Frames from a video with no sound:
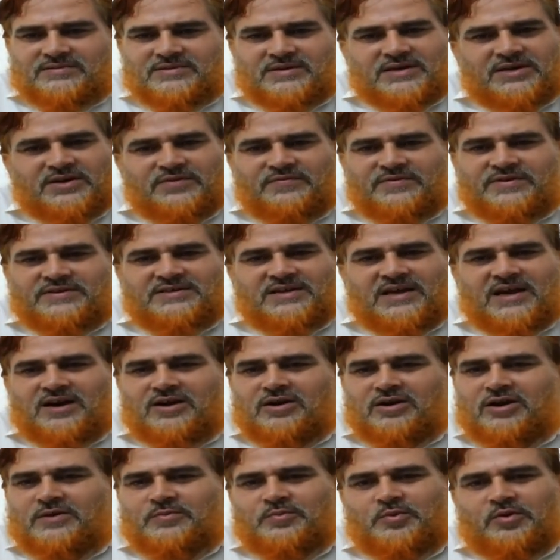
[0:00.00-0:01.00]
Certificates are
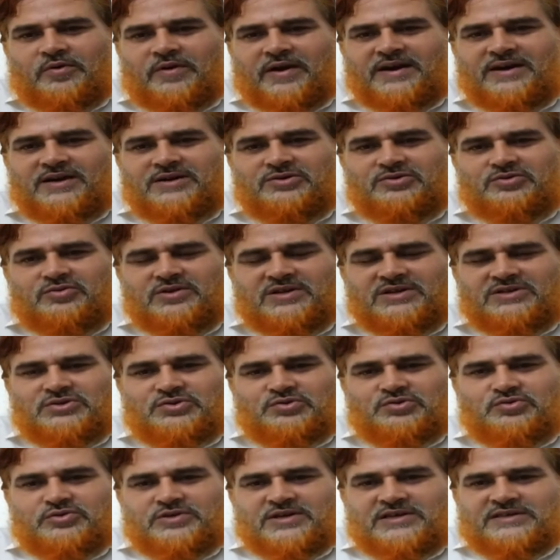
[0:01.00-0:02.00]
not provided to the
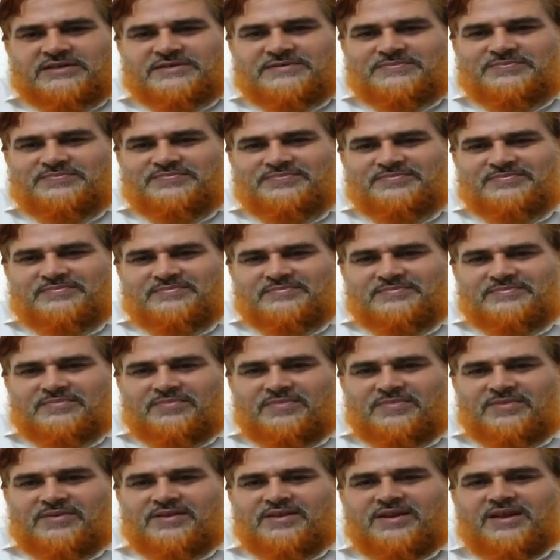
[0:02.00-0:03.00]
students.
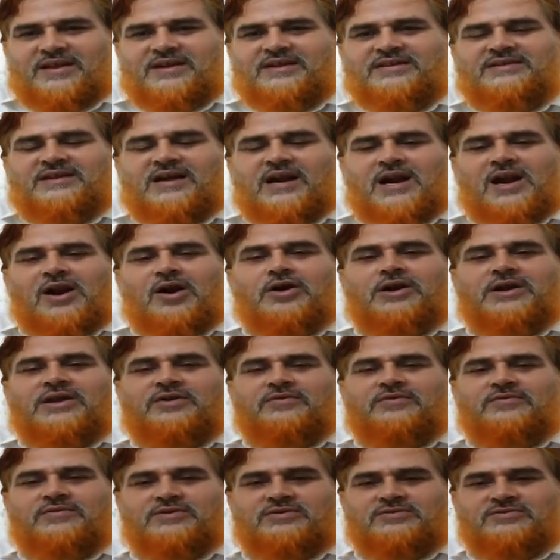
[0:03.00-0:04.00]
Degrees are not
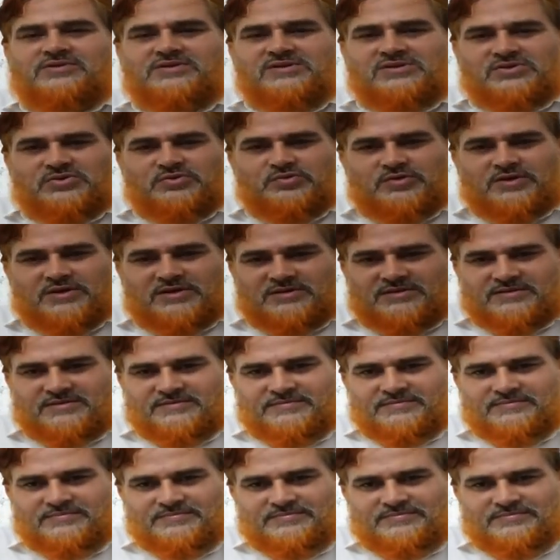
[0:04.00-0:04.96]
given to the students.